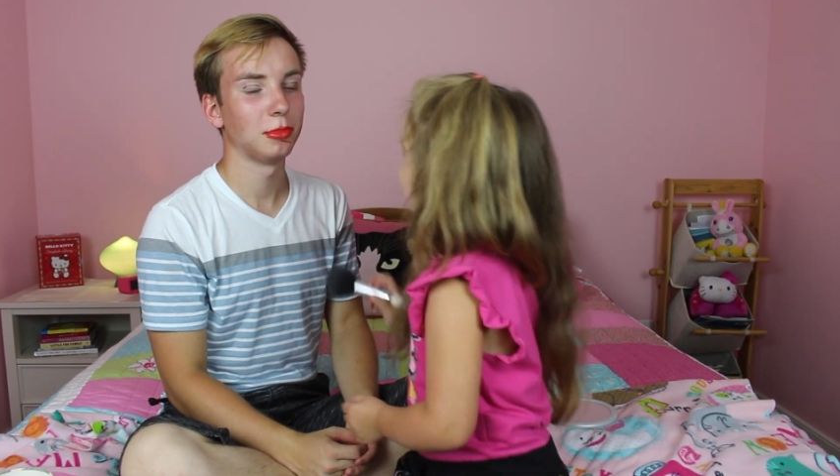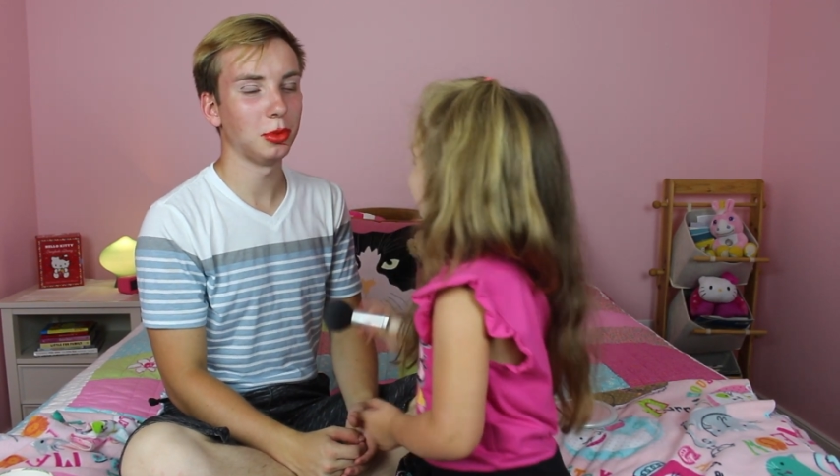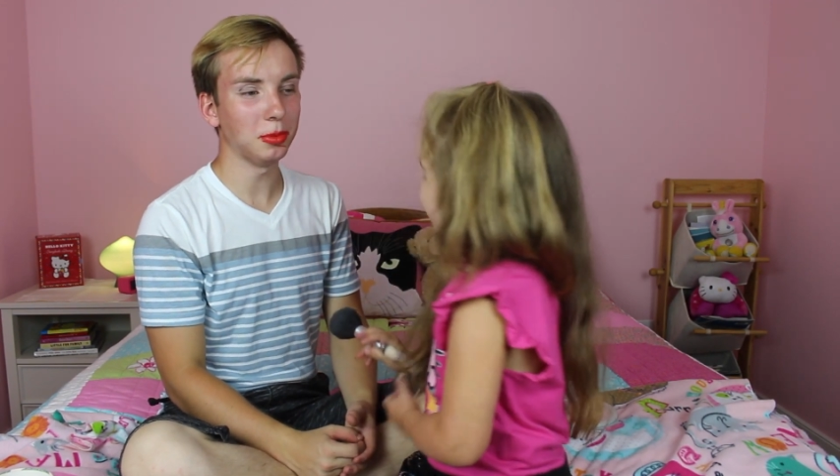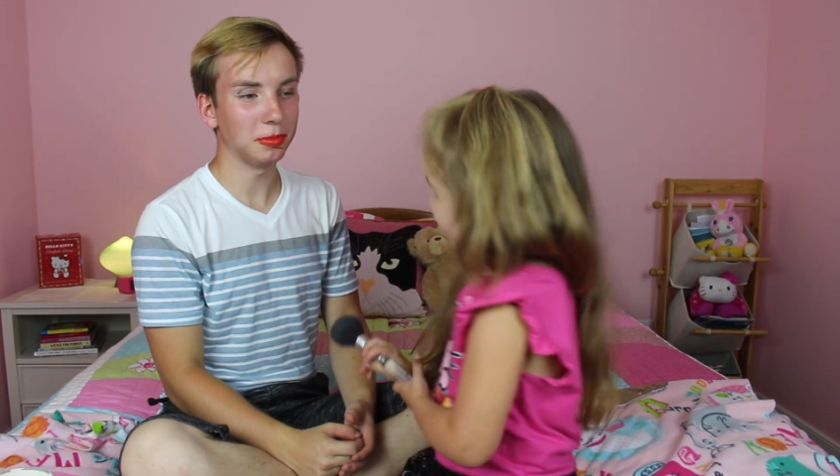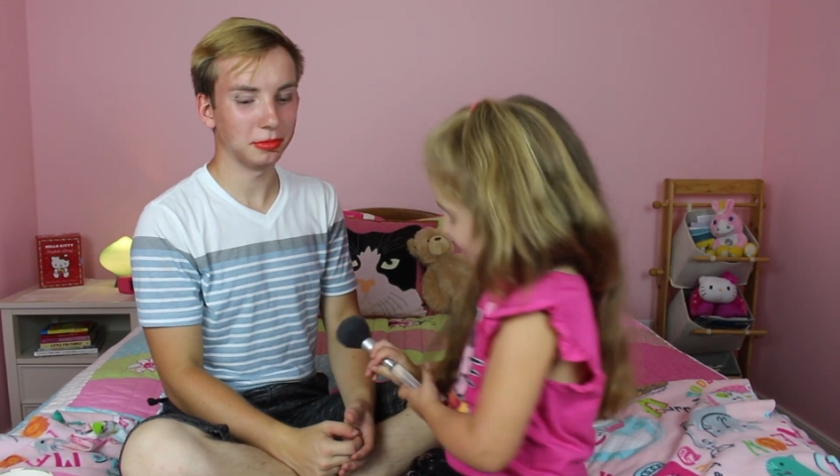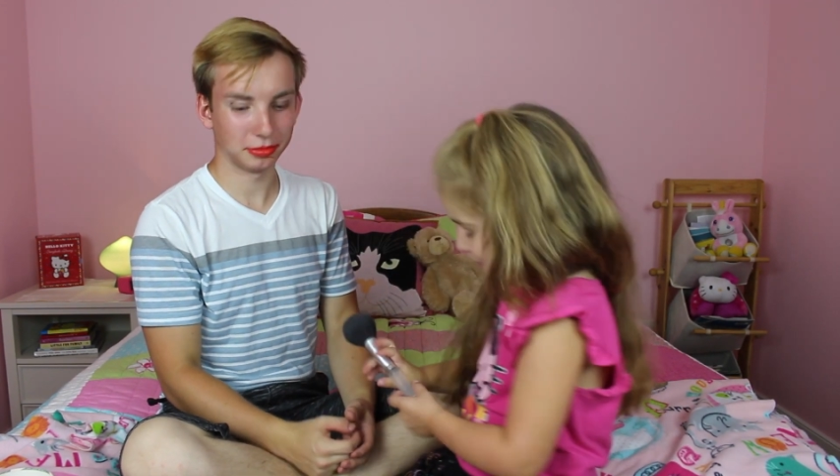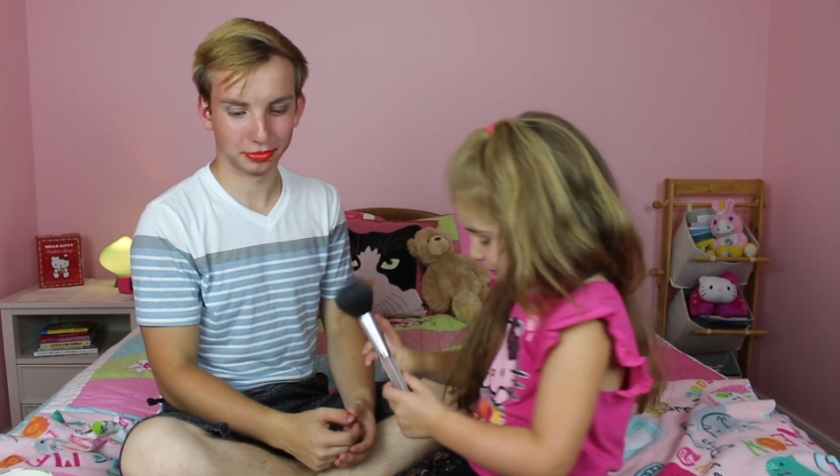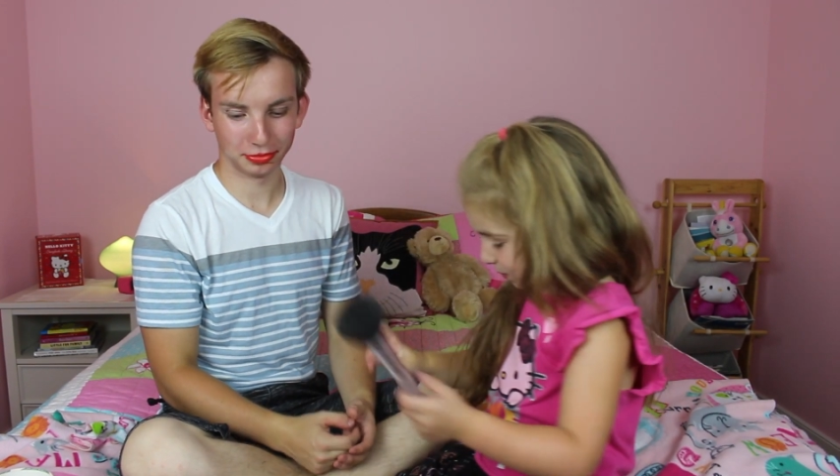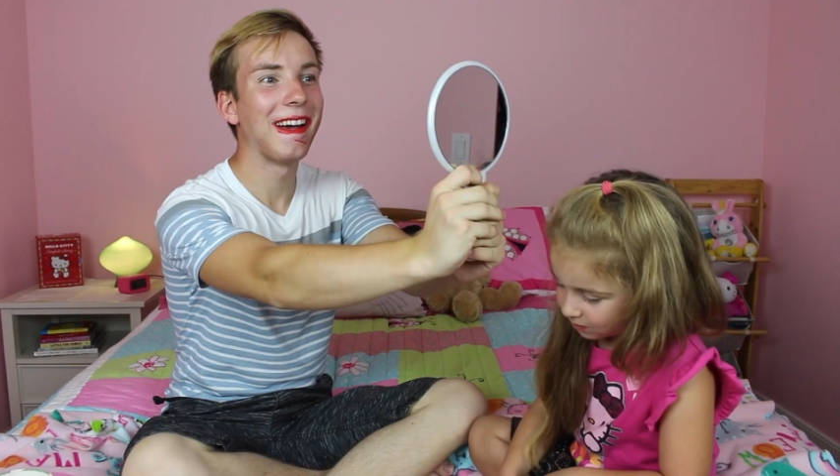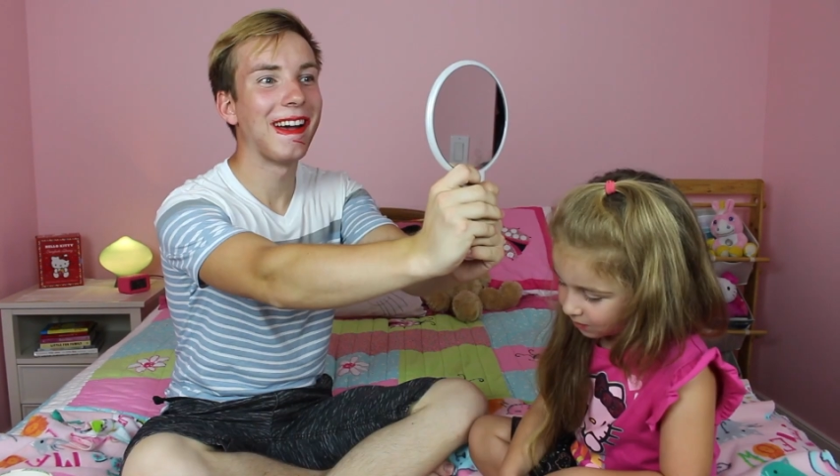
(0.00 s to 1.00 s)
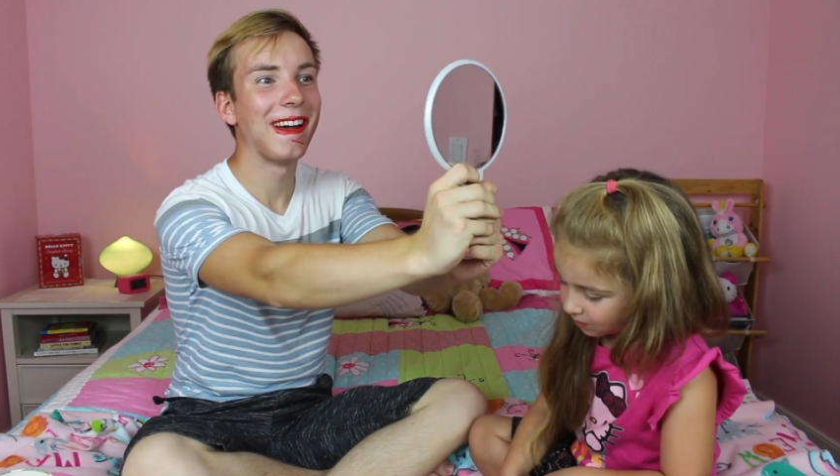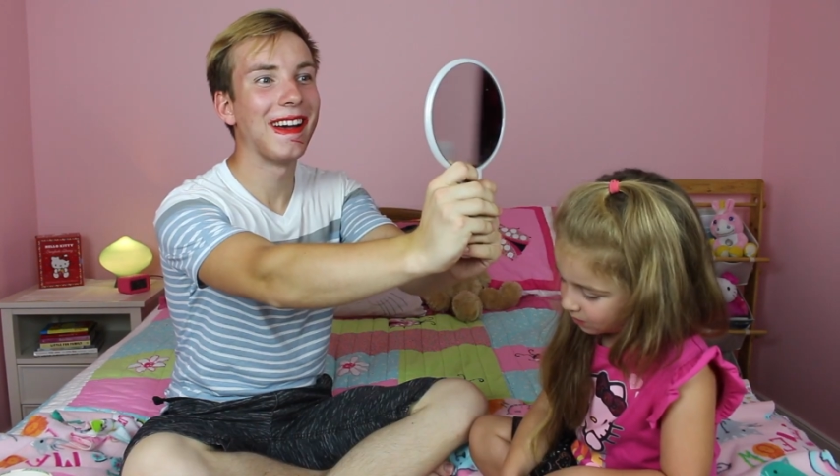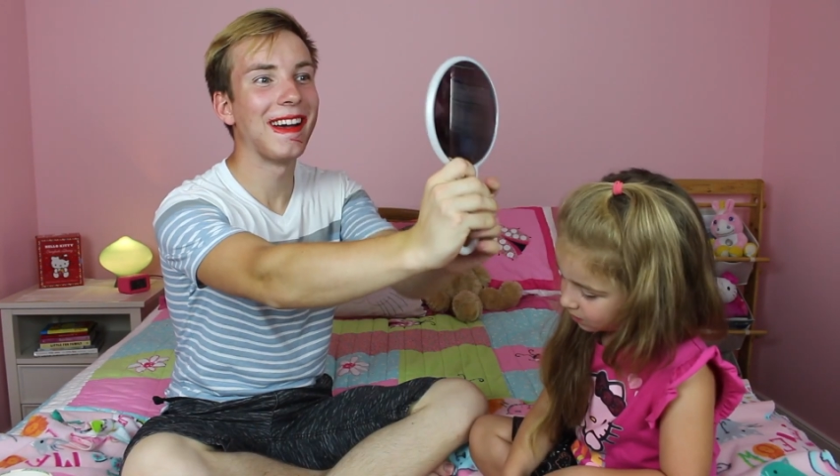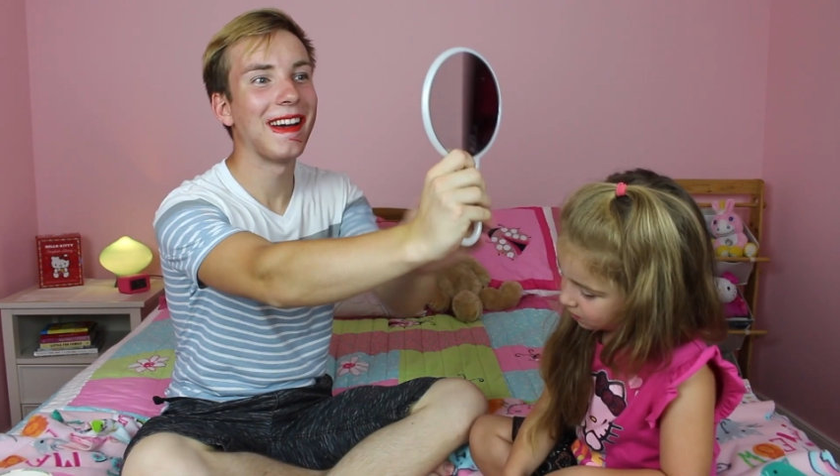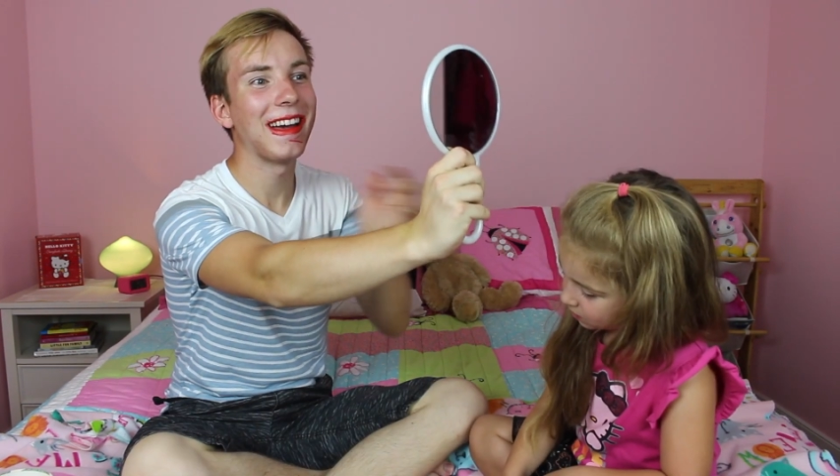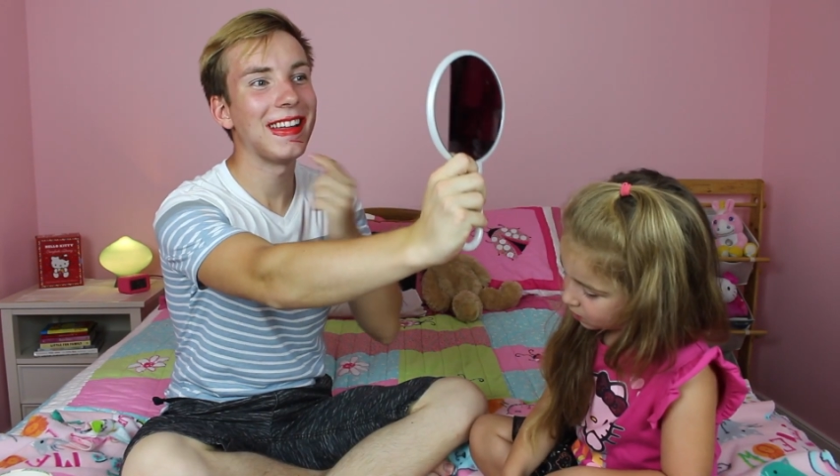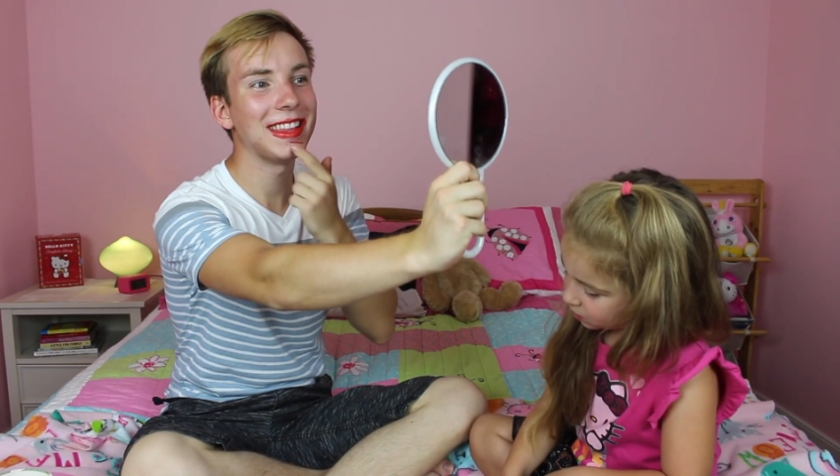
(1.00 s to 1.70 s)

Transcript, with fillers: Boop. I